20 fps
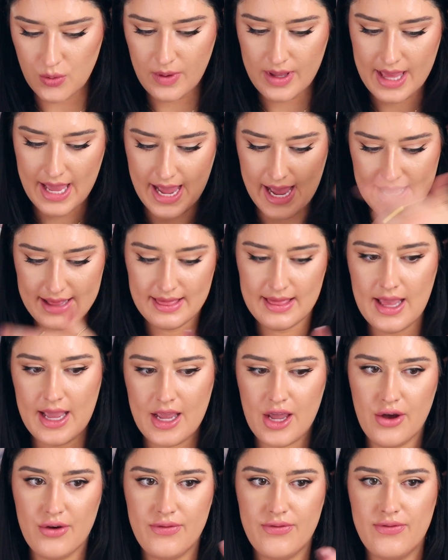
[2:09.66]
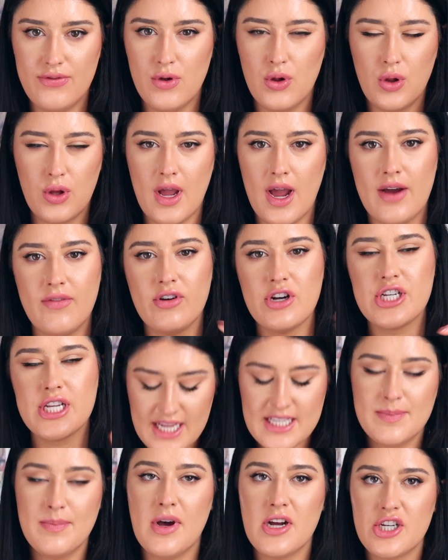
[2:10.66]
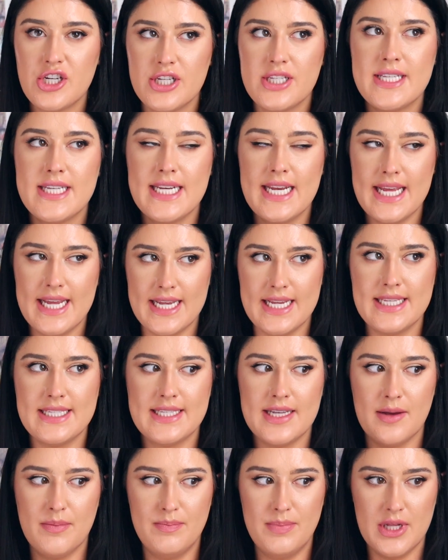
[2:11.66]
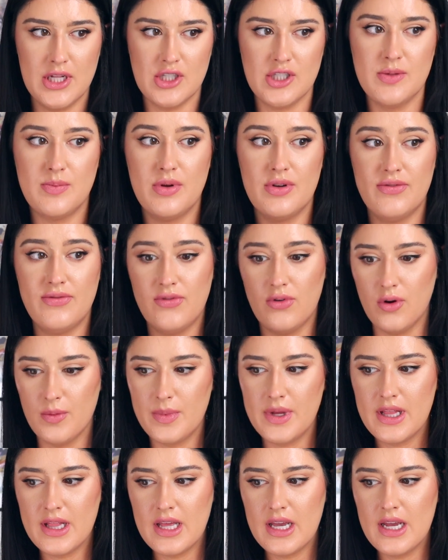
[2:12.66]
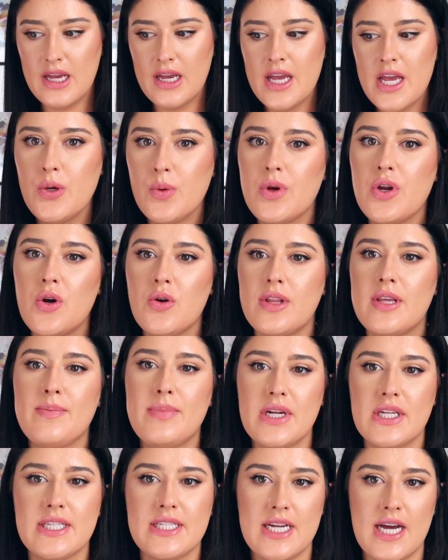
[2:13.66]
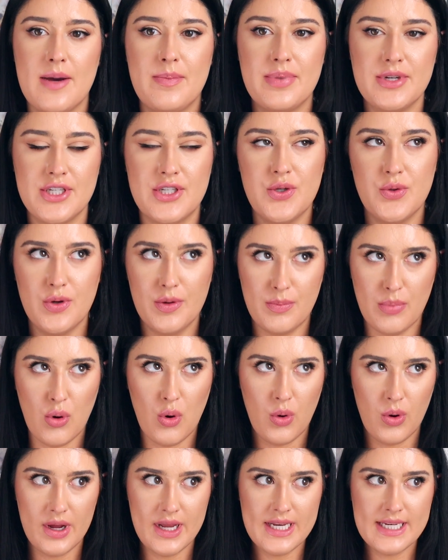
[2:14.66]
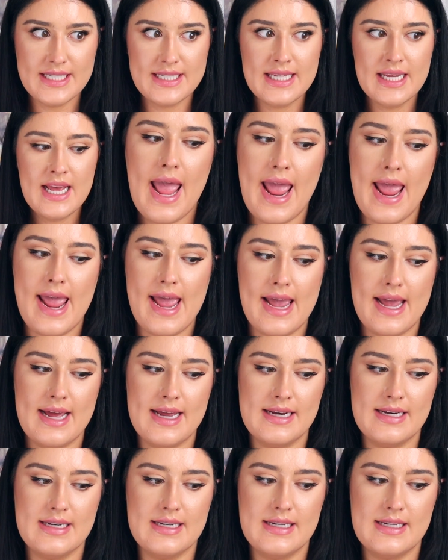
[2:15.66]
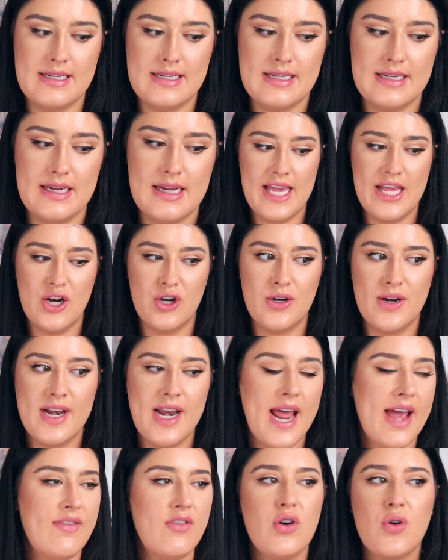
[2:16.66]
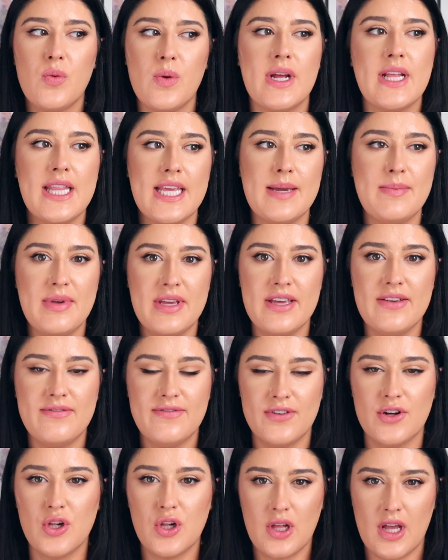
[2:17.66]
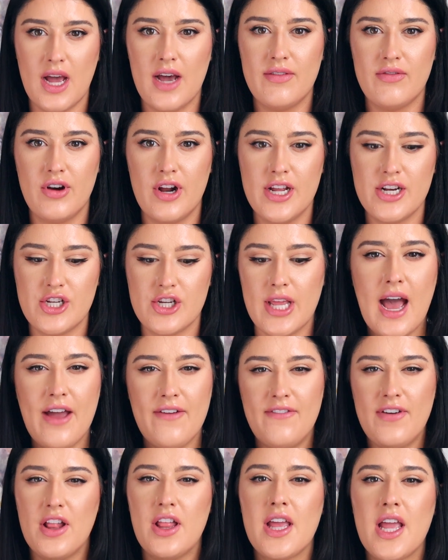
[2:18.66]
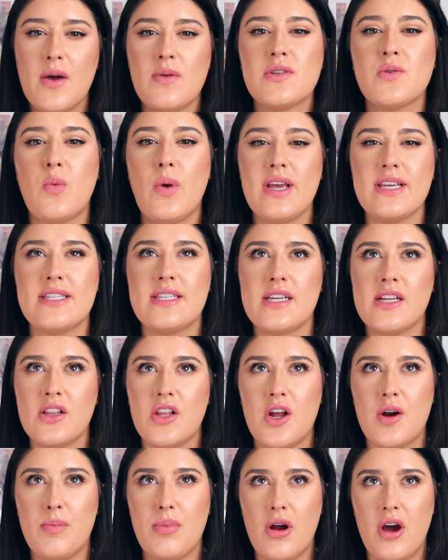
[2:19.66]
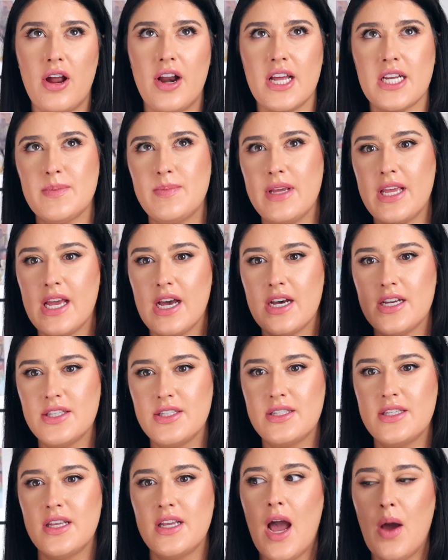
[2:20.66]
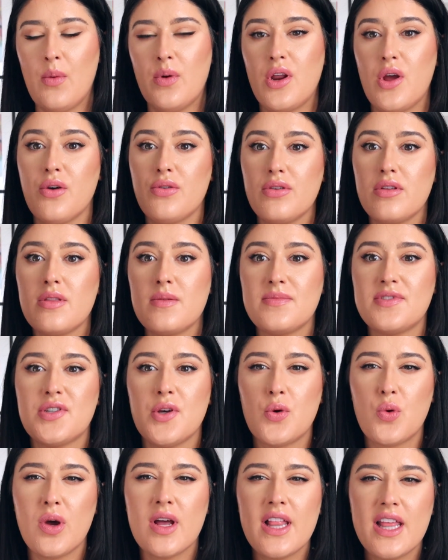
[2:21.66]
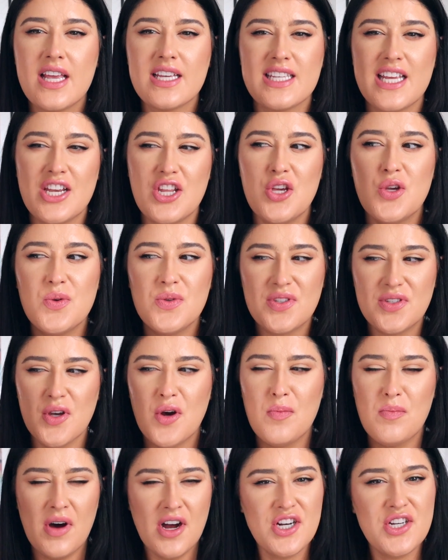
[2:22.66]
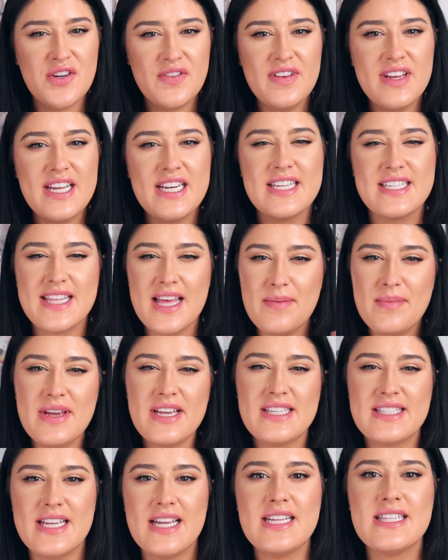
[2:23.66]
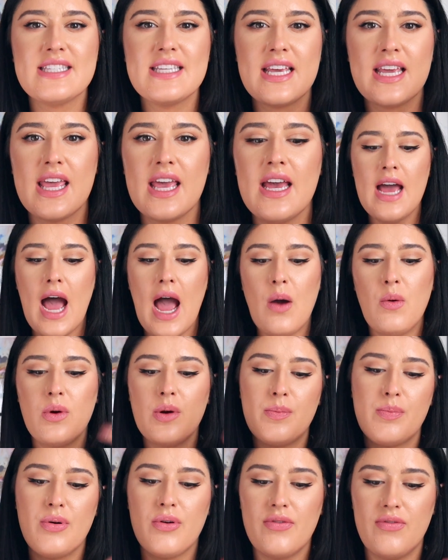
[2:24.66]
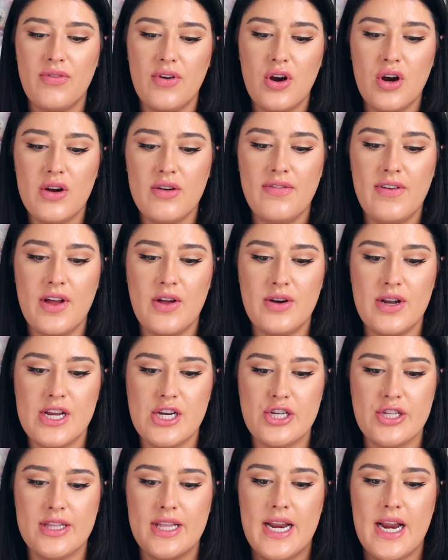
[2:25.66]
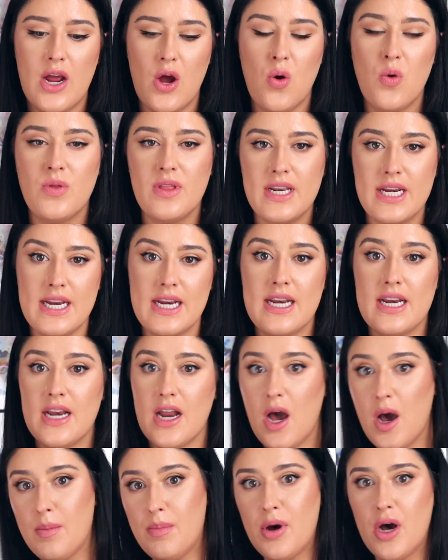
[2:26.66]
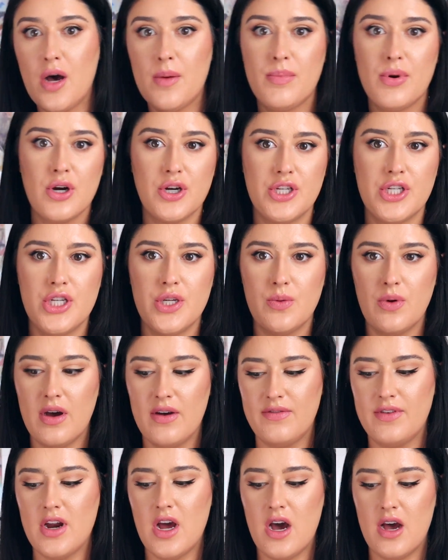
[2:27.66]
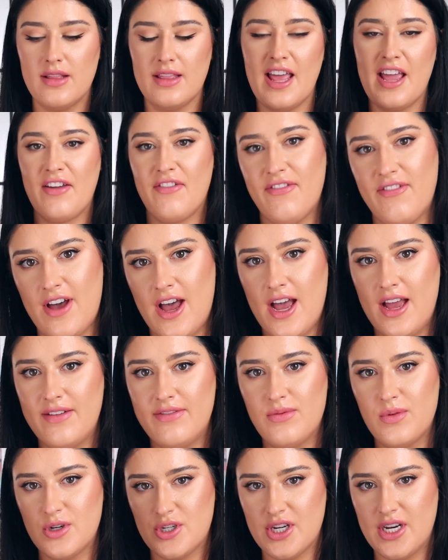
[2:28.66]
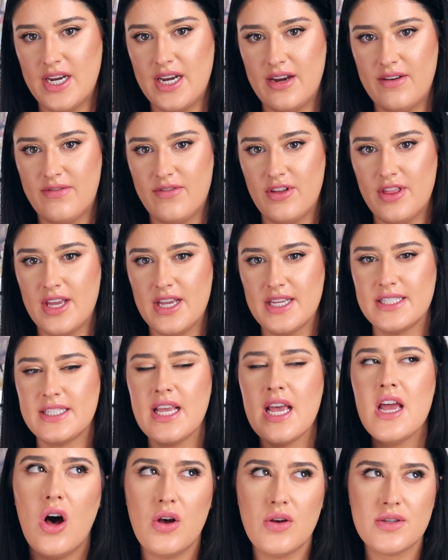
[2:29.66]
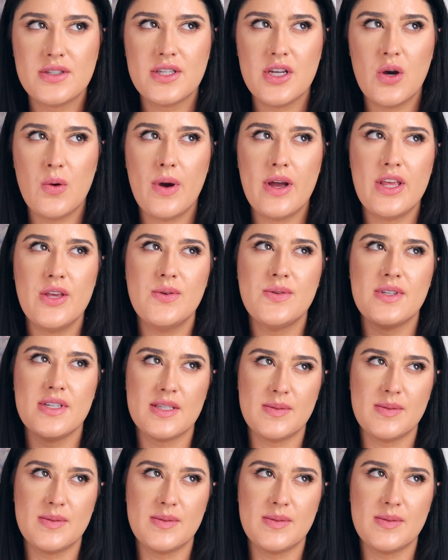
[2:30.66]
get like a full coverage. As much as it is a buildable formula, you can only build it up into a point and it'll never really be full coverage. I felt like I was wasting a lot of product because I would go through them so quickly because I'd use so much of it. Does that make sense? Like I would prefer a foundation that I only needed a pump or 2 of, not like 5, which I needed for this. Also, I used a